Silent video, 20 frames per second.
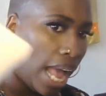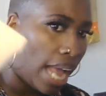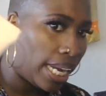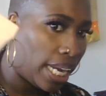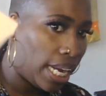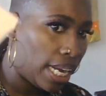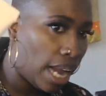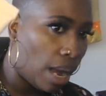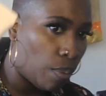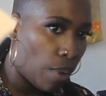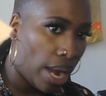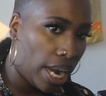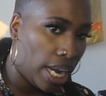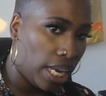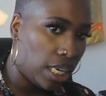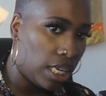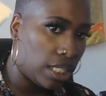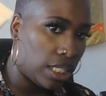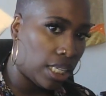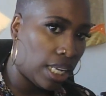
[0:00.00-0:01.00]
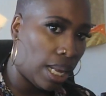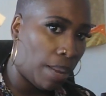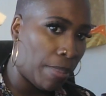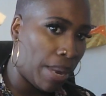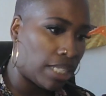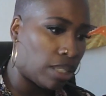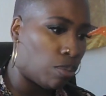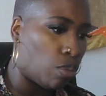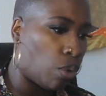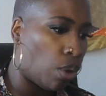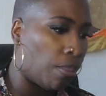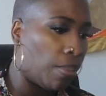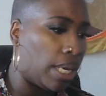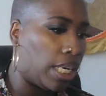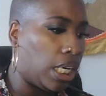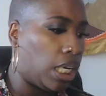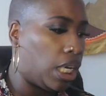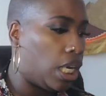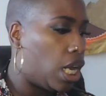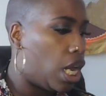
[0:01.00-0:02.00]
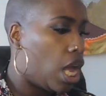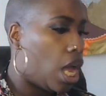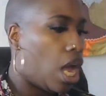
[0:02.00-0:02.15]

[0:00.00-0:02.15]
I cannot wait until I make some more money.